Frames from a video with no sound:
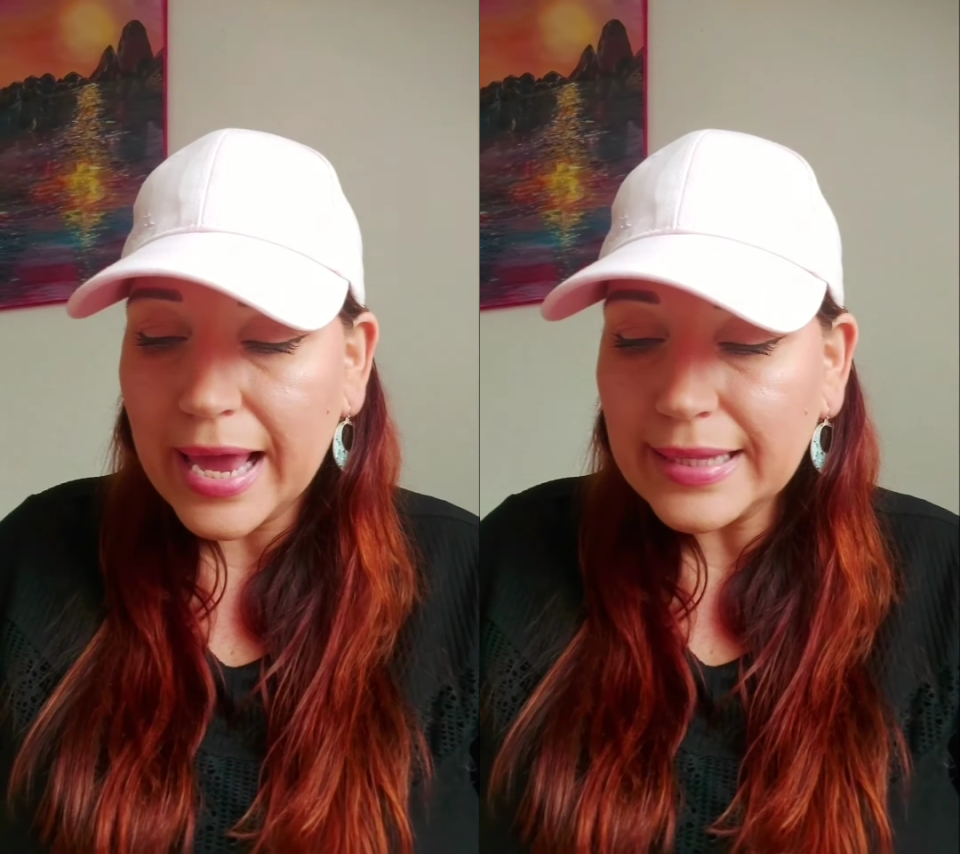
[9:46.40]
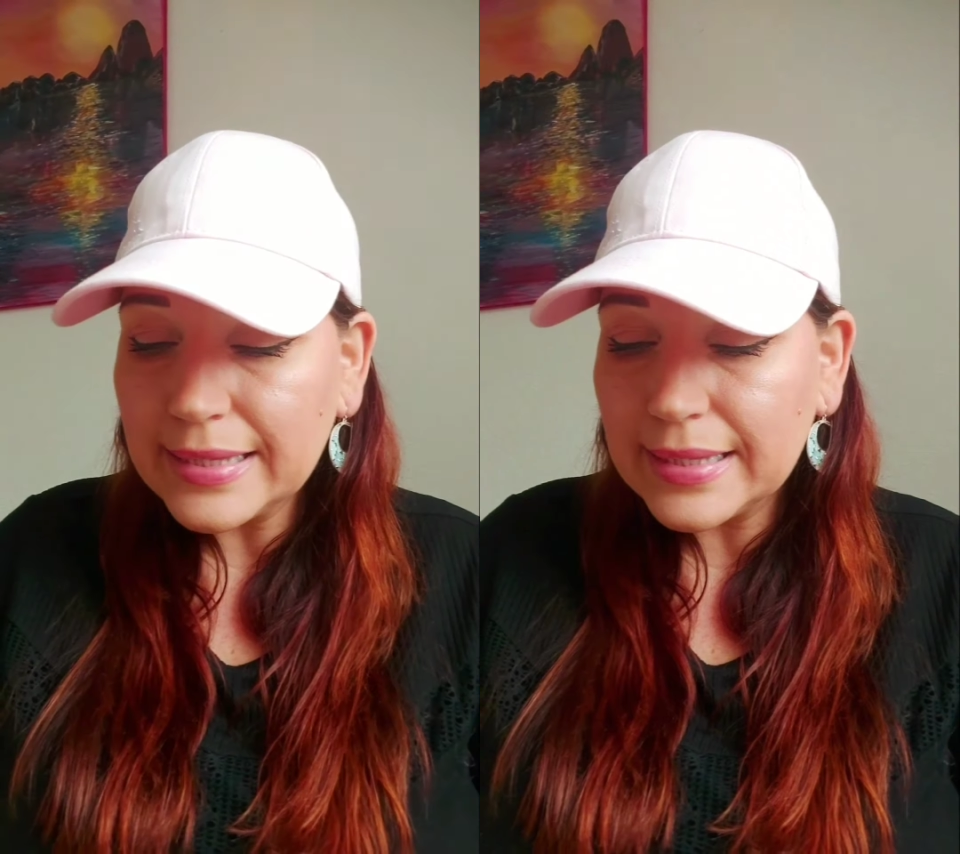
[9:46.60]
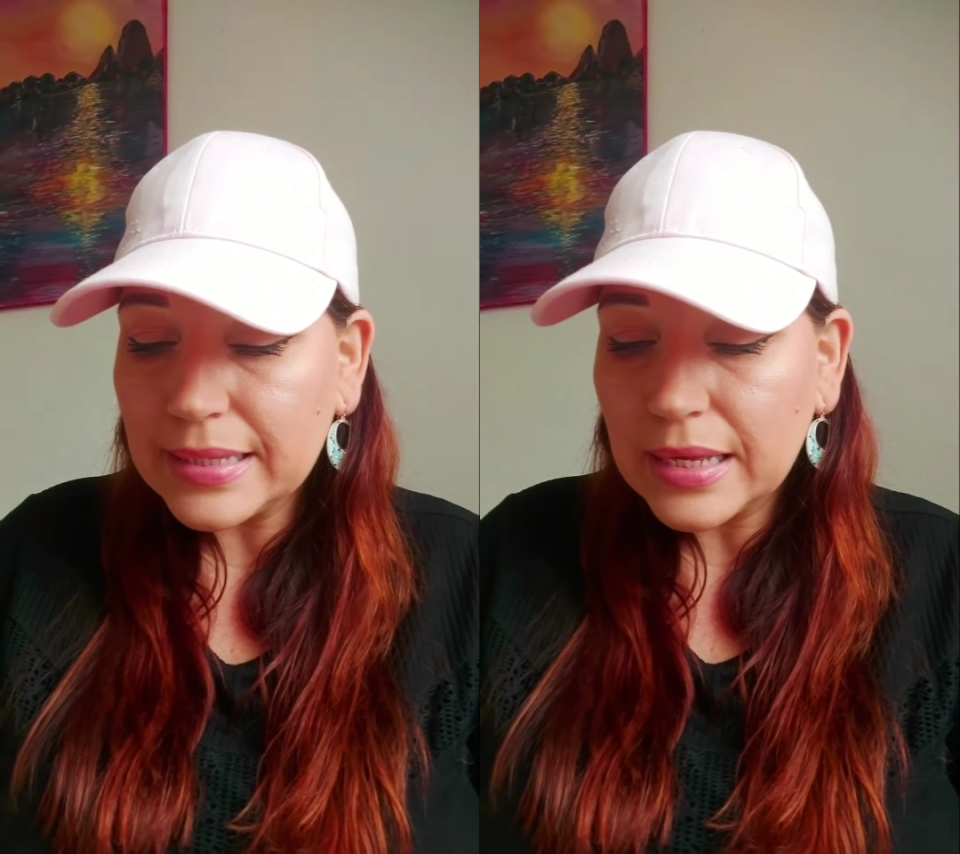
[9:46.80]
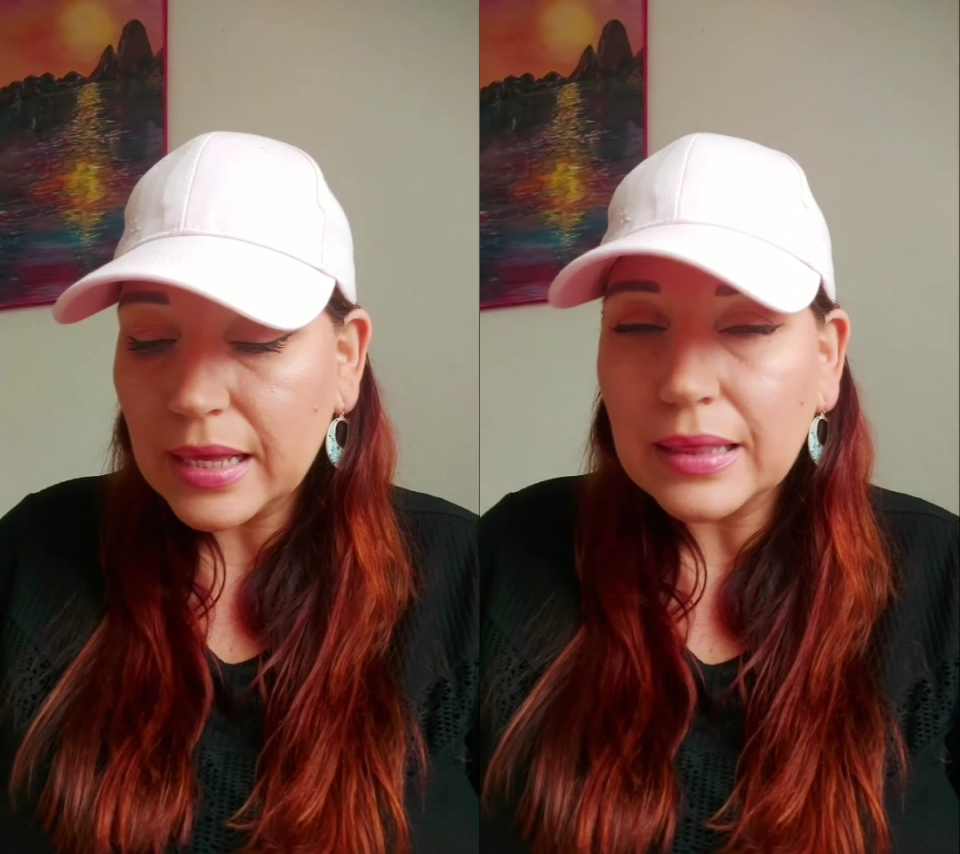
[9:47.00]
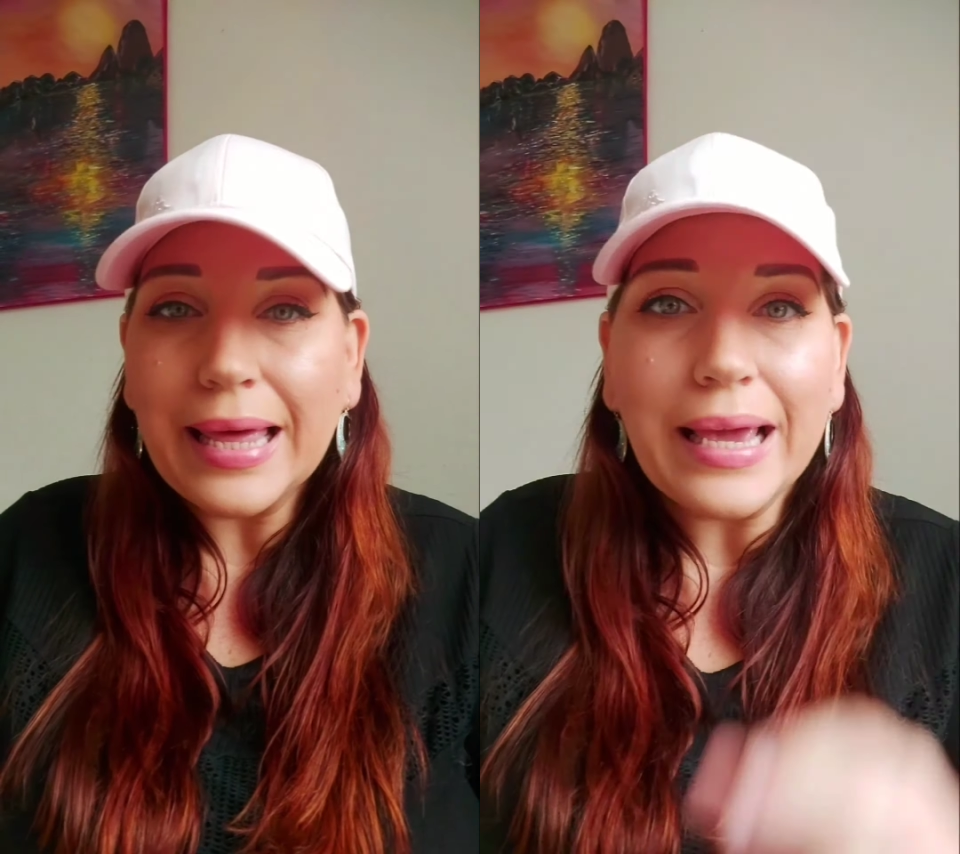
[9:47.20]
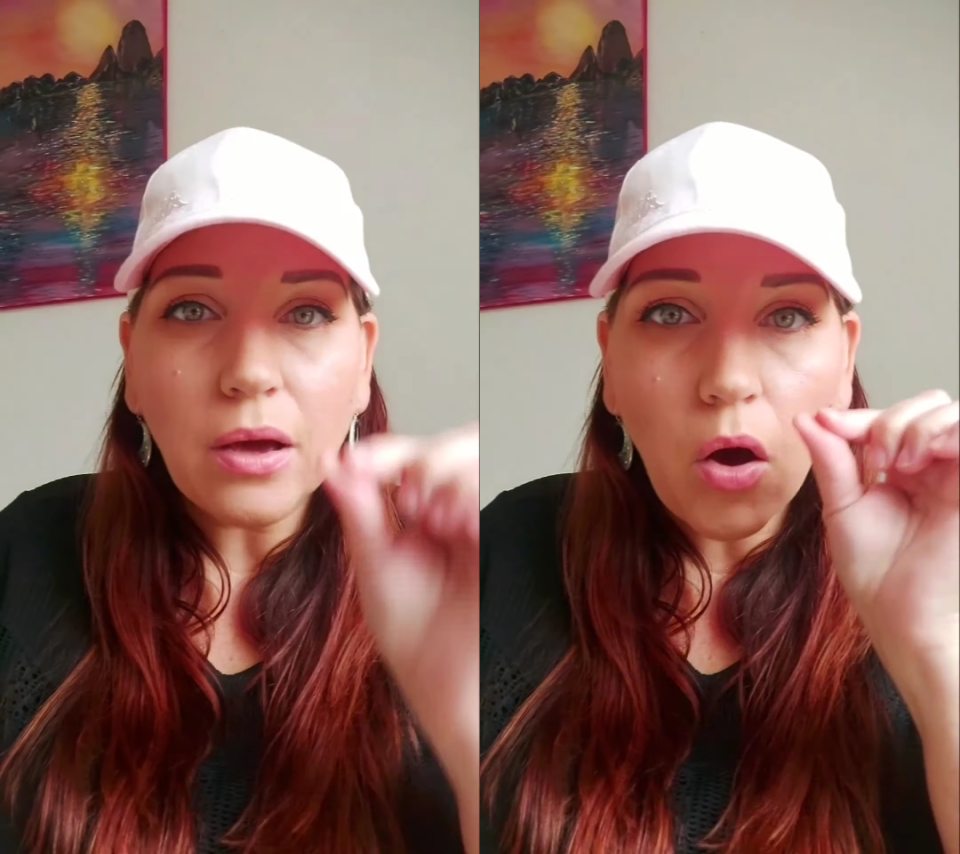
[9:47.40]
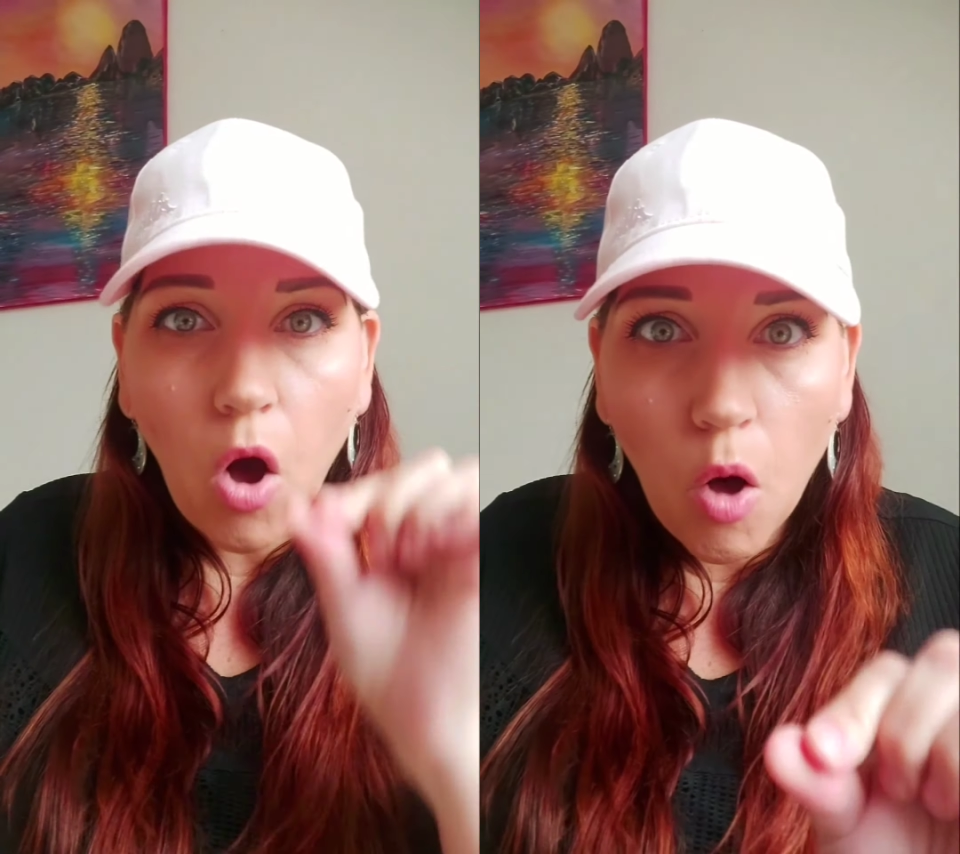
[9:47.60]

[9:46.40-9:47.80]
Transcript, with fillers: It's like